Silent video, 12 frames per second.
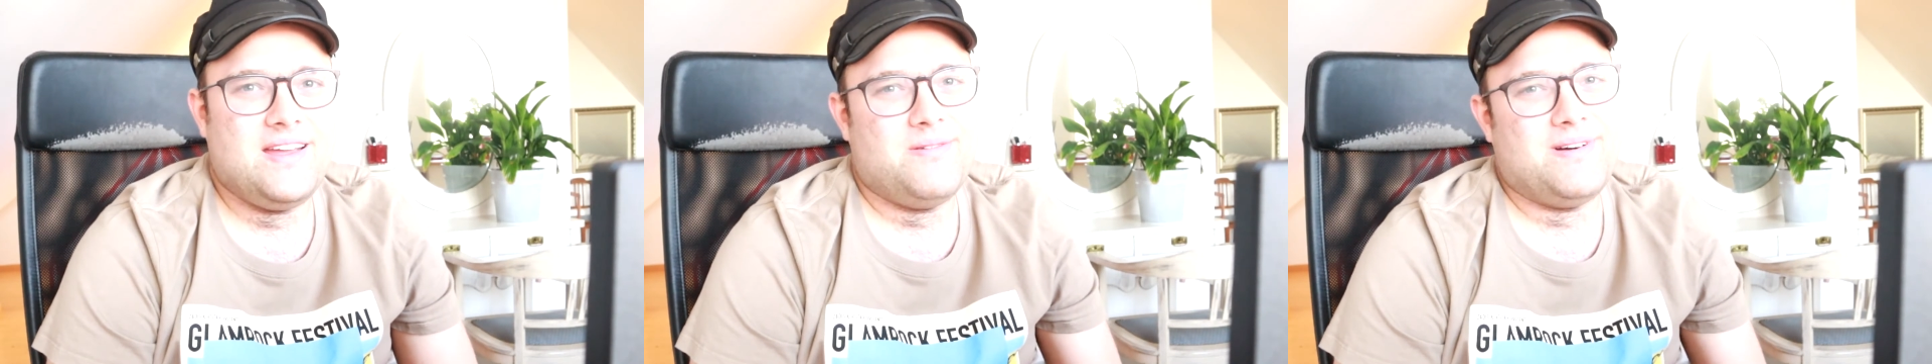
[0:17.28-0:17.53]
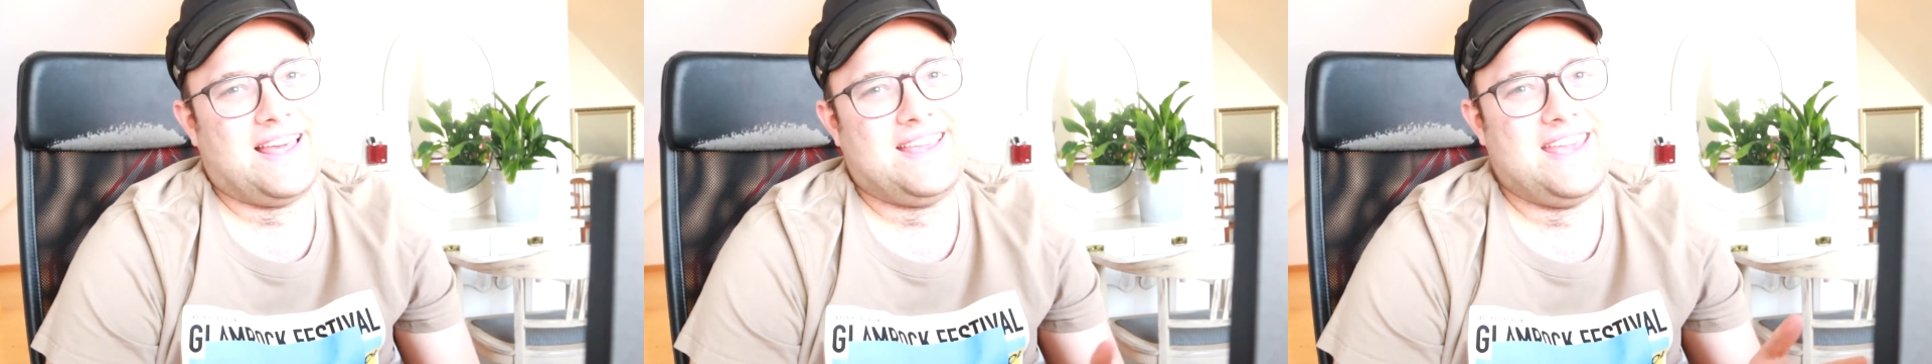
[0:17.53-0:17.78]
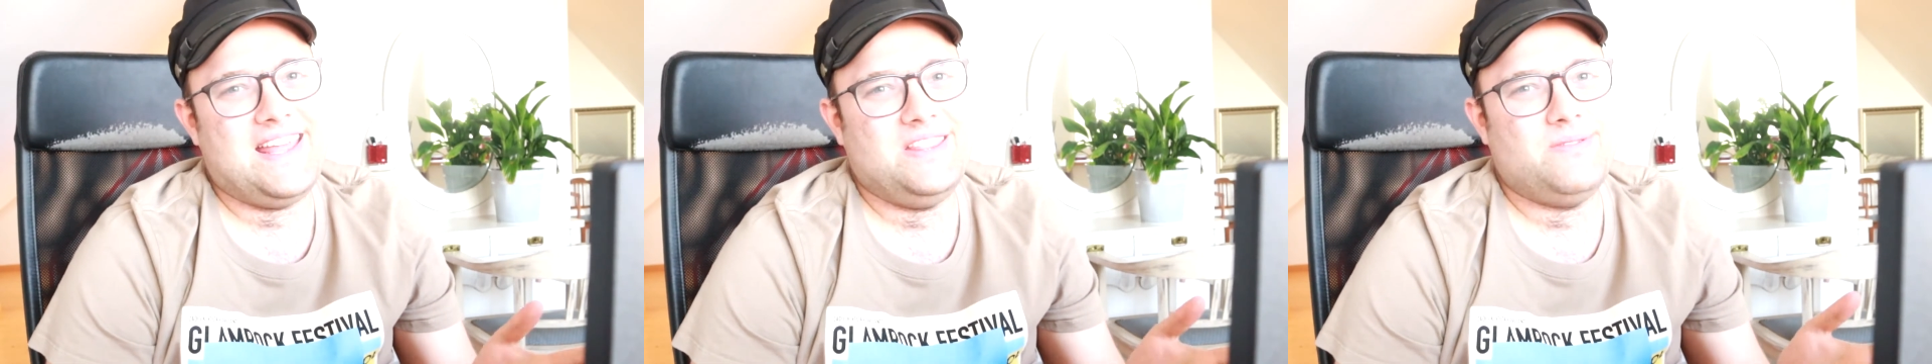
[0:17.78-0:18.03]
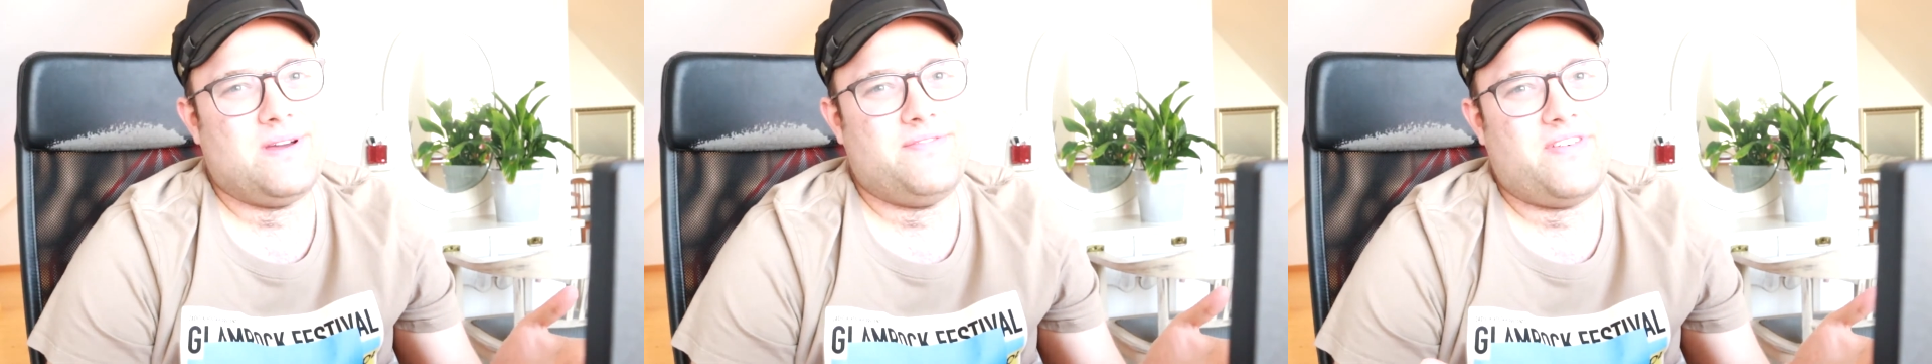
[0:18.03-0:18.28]
well, I can't
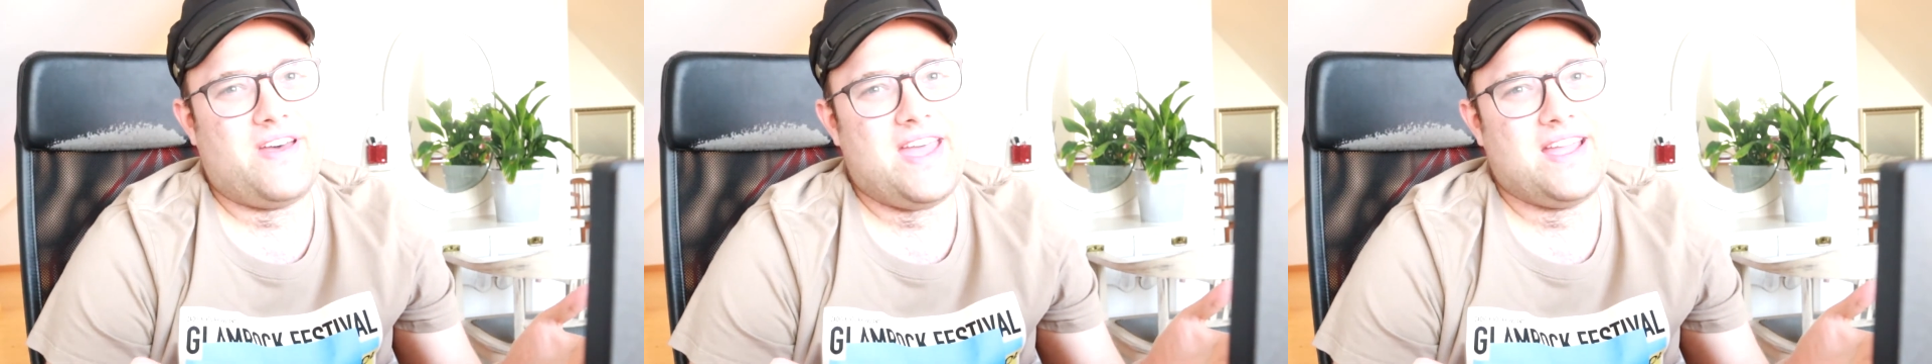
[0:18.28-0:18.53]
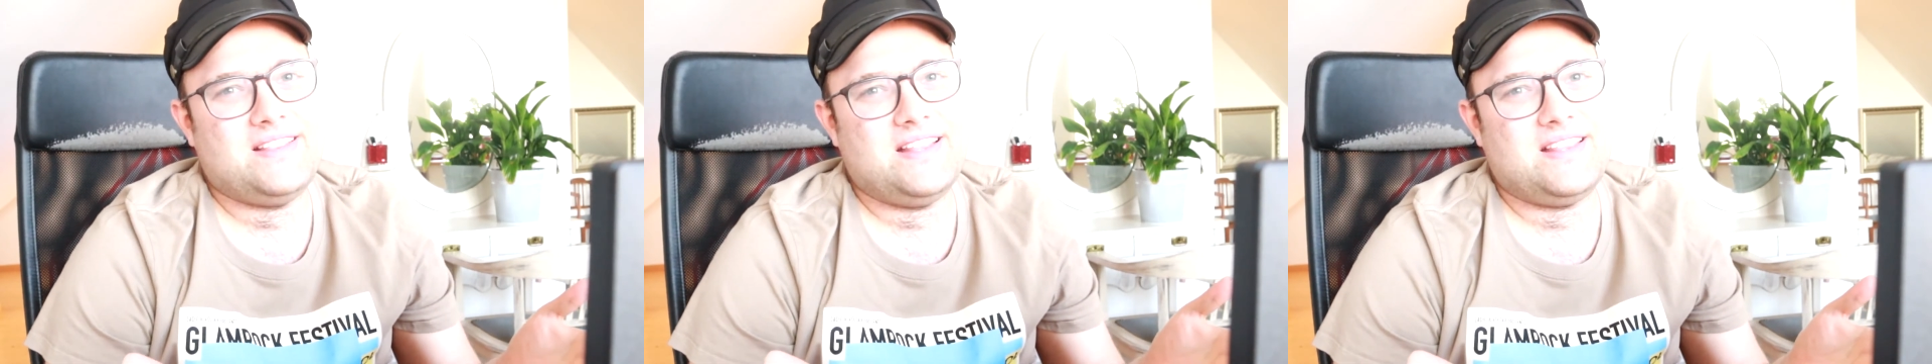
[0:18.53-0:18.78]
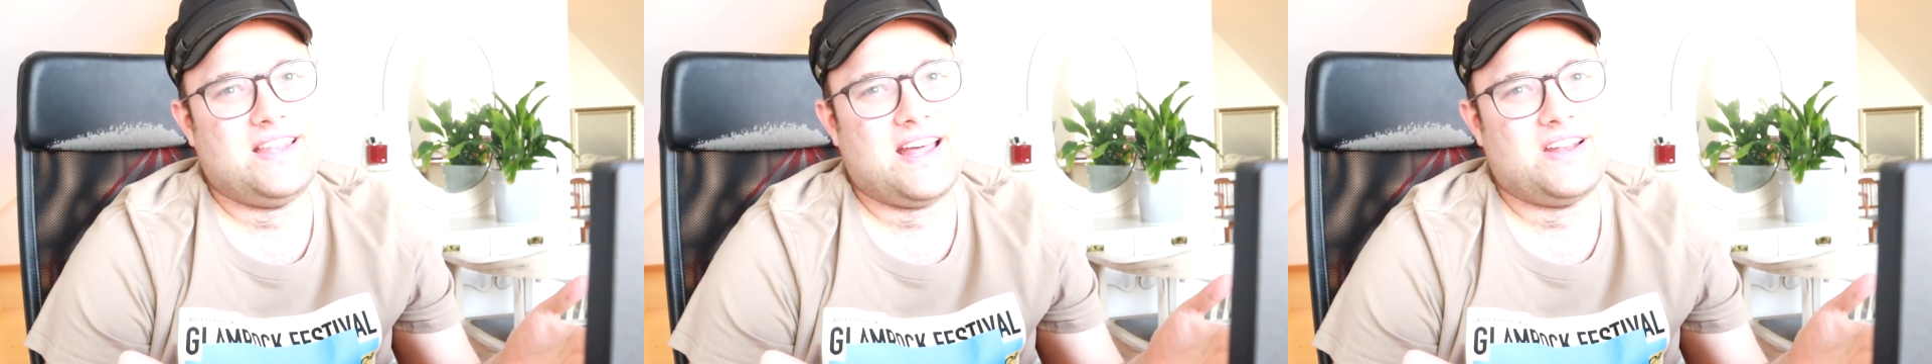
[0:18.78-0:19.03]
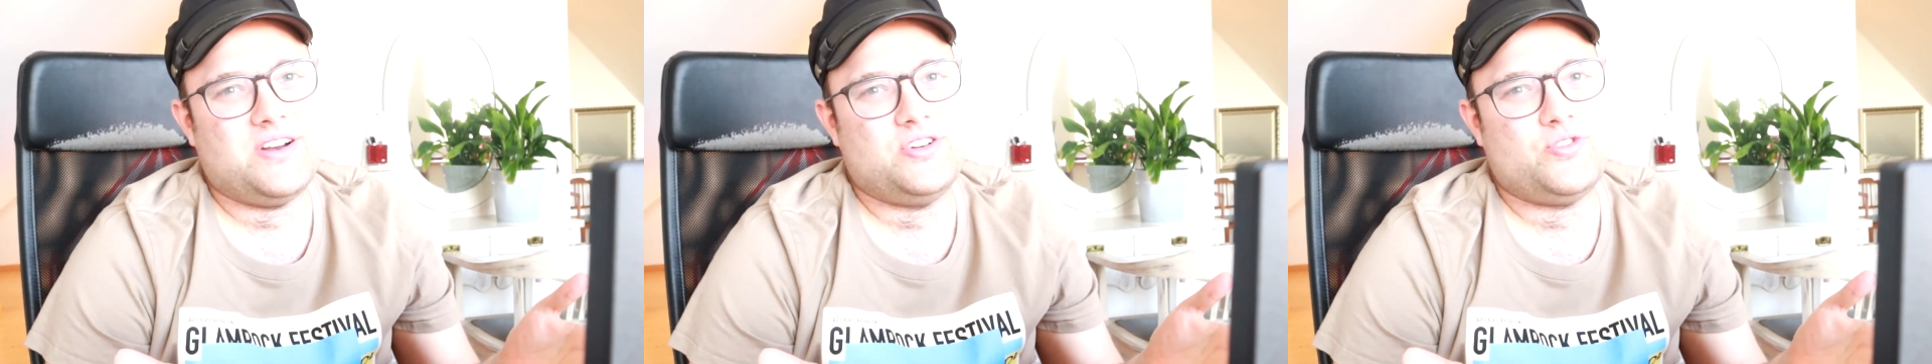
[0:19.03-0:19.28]
do a fact that
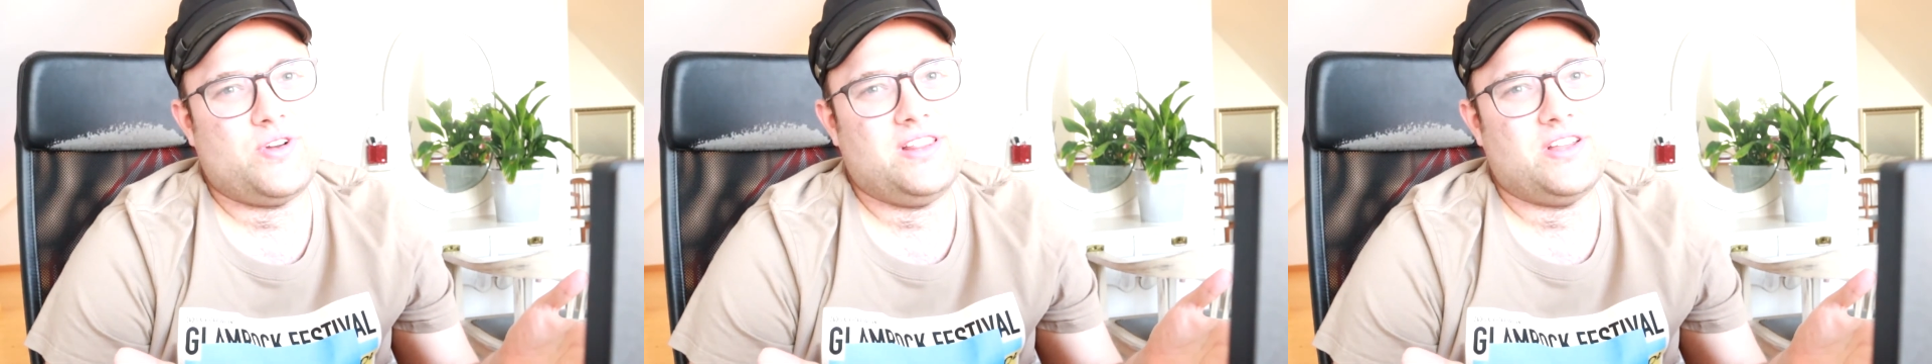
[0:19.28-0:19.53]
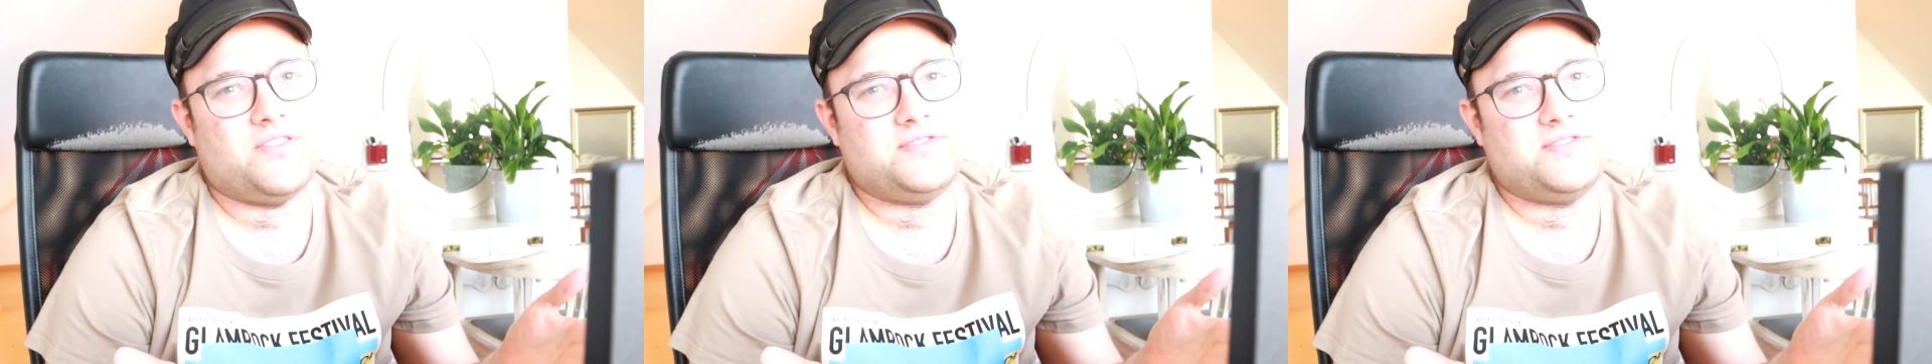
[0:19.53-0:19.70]
another trailer